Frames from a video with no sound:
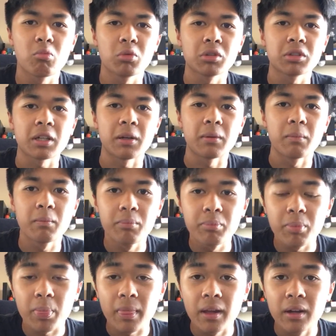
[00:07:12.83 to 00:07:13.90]
What's that?
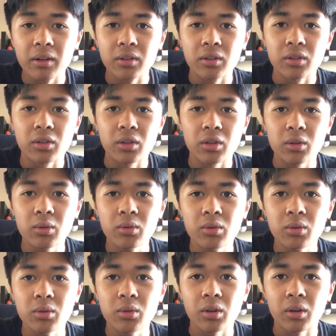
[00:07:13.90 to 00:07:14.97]
Do you
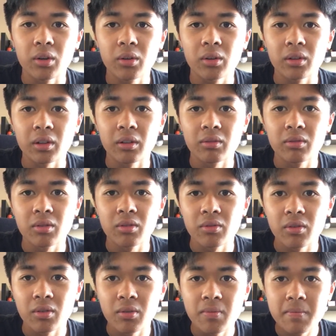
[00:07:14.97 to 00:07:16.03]
do yo-yo gloves
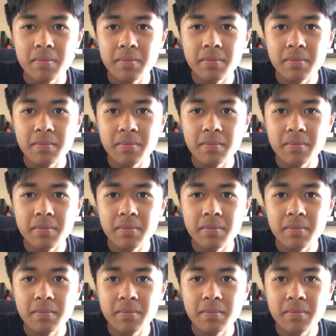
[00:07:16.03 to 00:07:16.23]
review?